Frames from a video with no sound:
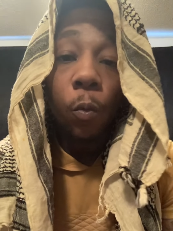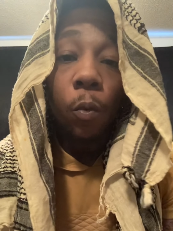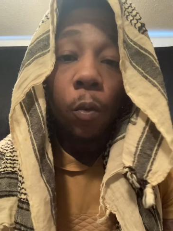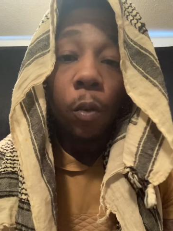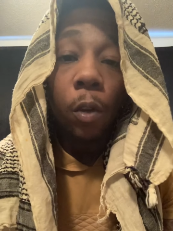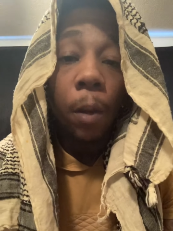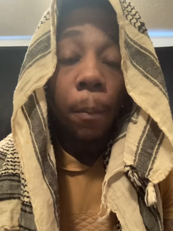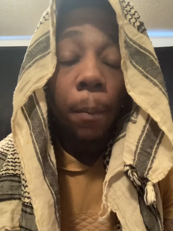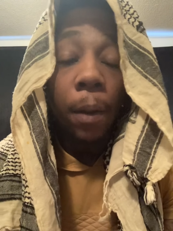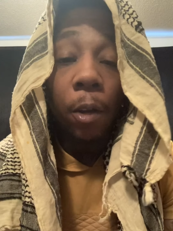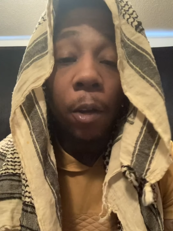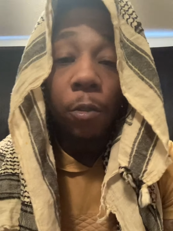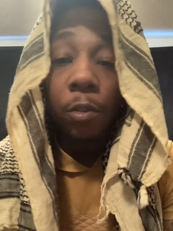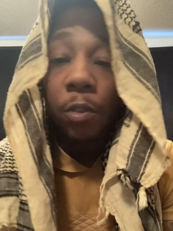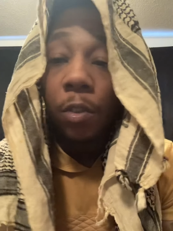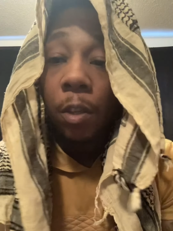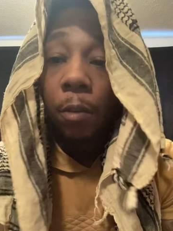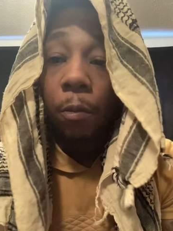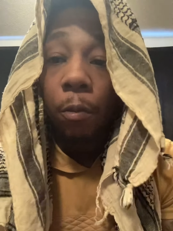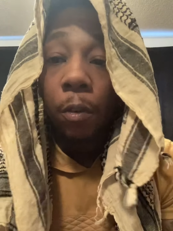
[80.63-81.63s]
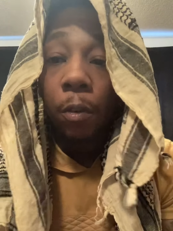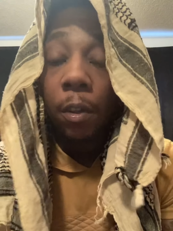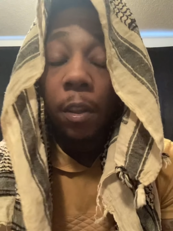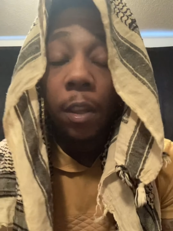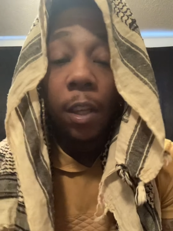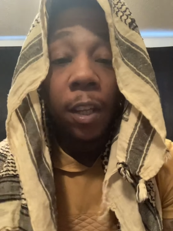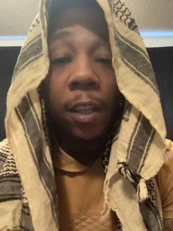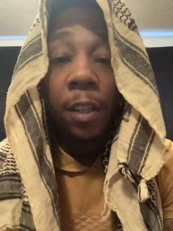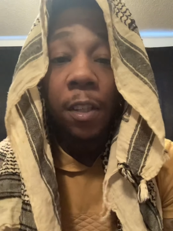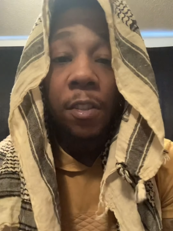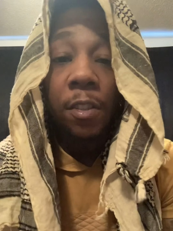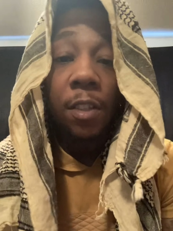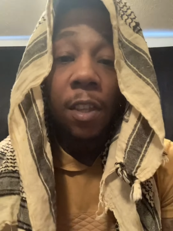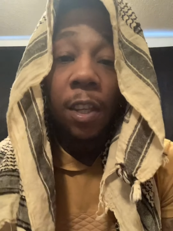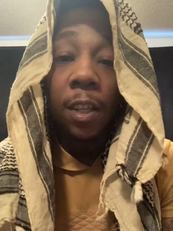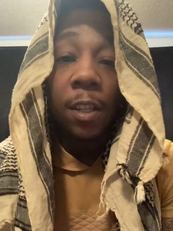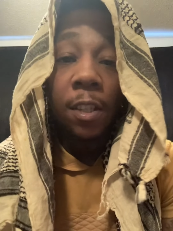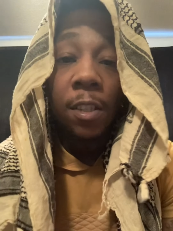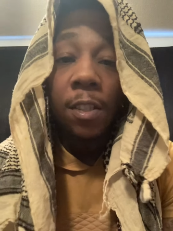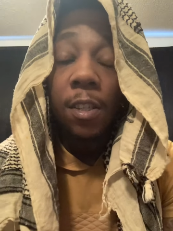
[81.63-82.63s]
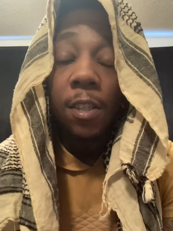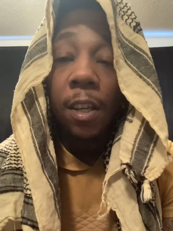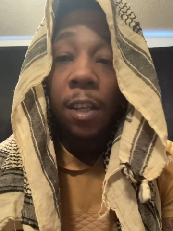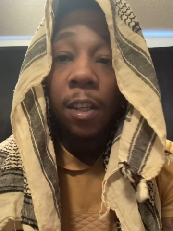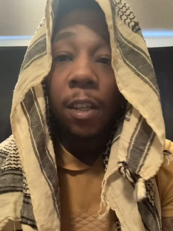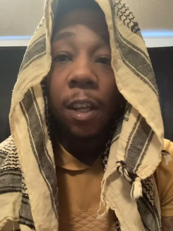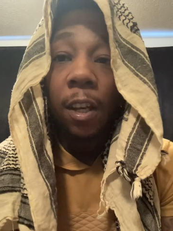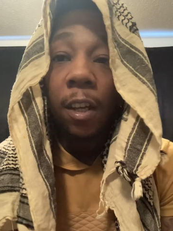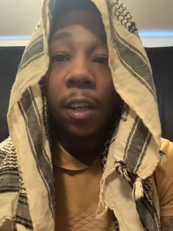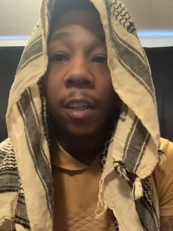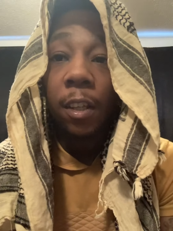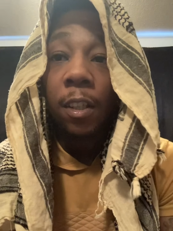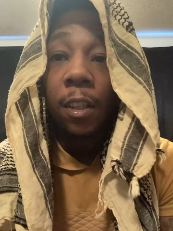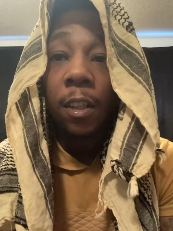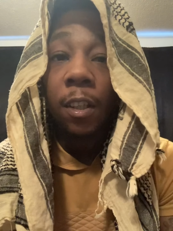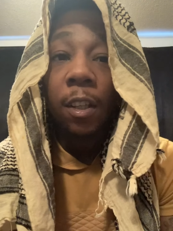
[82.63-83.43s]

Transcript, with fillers: about different things, things that like